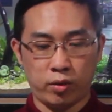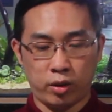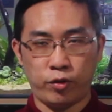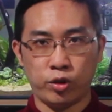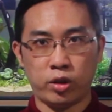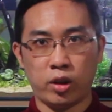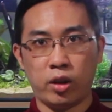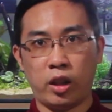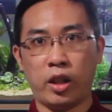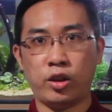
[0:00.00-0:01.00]

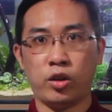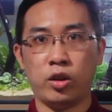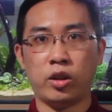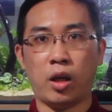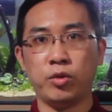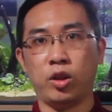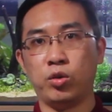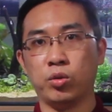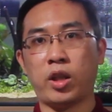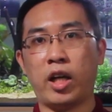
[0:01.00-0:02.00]
diffuser, it actually comes in
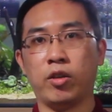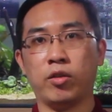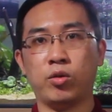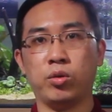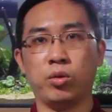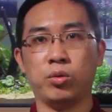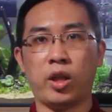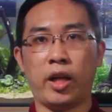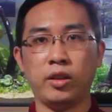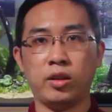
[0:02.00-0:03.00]
two
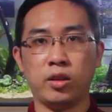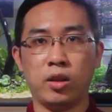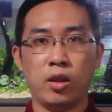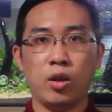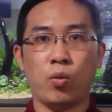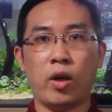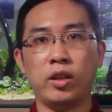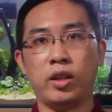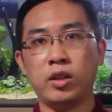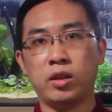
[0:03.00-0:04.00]
kinds.
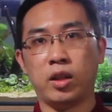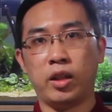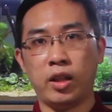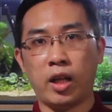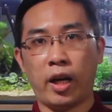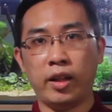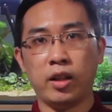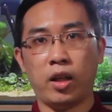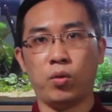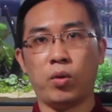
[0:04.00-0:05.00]
One is the inline
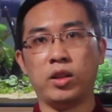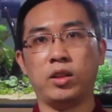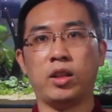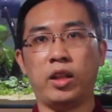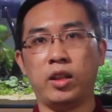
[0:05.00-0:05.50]
and one is the